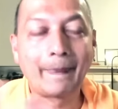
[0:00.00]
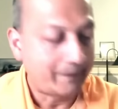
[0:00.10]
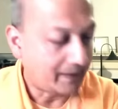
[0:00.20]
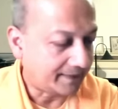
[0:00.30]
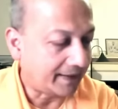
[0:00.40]

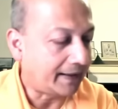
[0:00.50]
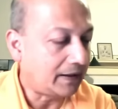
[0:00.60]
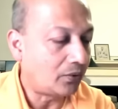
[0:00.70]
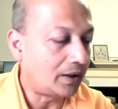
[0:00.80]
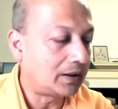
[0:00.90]
That
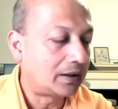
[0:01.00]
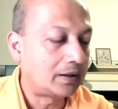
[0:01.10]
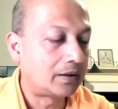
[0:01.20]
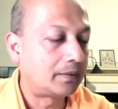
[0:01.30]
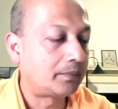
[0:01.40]
second one,
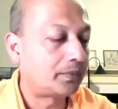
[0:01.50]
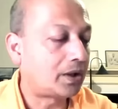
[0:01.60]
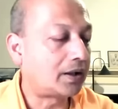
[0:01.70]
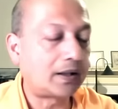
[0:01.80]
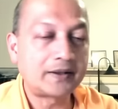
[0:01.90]

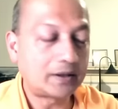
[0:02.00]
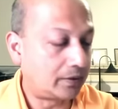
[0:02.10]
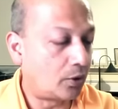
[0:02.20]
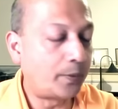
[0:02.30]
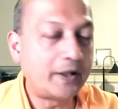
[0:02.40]
Shankaracharya,
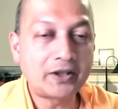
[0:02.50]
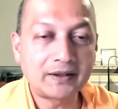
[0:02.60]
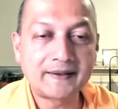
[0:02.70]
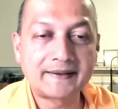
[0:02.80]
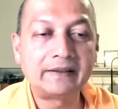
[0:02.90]
the
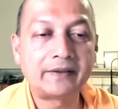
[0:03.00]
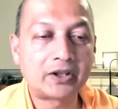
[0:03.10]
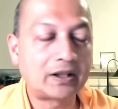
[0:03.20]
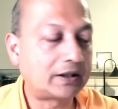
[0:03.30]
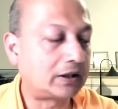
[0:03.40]
Upanishad itself,
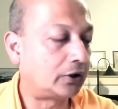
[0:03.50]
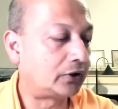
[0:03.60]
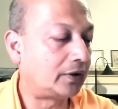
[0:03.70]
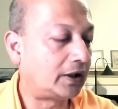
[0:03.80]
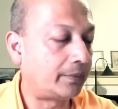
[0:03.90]
and Shankara
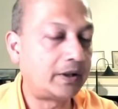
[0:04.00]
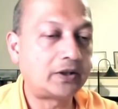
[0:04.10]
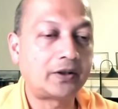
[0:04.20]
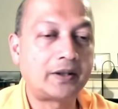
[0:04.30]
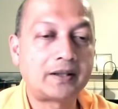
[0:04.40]
also will
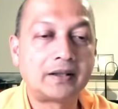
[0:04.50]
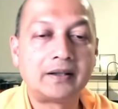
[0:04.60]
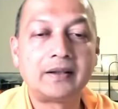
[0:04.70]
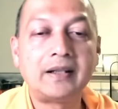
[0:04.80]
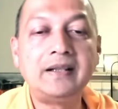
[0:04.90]
comment on it.
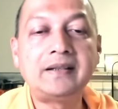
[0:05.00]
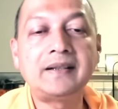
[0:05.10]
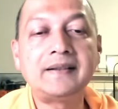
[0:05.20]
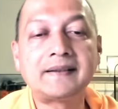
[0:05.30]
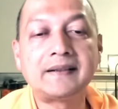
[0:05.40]
The
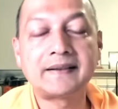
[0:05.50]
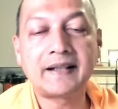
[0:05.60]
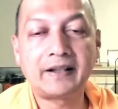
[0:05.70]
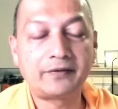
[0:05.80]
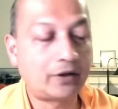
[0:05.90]
intense
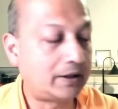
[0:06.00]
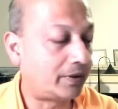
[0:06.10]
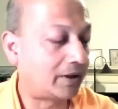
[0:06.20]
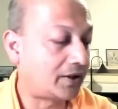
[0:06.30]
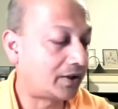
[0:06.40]
desire for
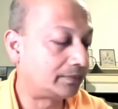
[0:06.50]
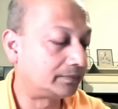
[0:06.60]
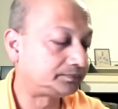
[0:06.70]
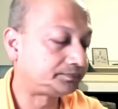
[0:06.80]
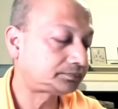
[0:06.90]
liberation.
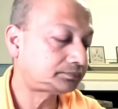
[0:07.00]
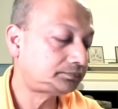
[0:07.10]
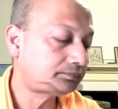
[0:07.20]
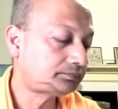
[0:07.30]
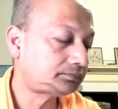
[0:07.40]

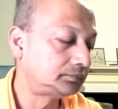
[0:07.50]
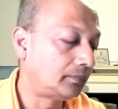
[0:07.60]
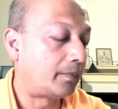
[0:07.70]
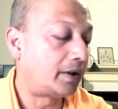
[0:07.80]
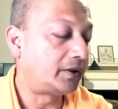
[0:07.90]

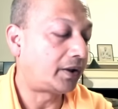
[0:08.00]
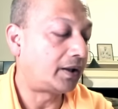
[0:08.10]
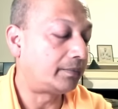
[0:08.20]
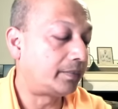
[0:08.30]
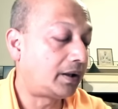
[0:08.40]
Mantra
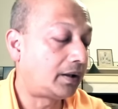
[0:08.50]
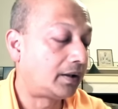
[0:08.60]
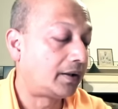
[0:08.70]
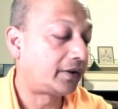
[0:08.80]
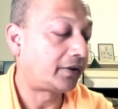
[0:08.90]
number
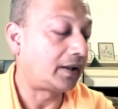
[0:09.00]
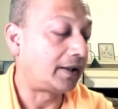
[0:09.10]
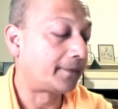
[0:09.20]
3.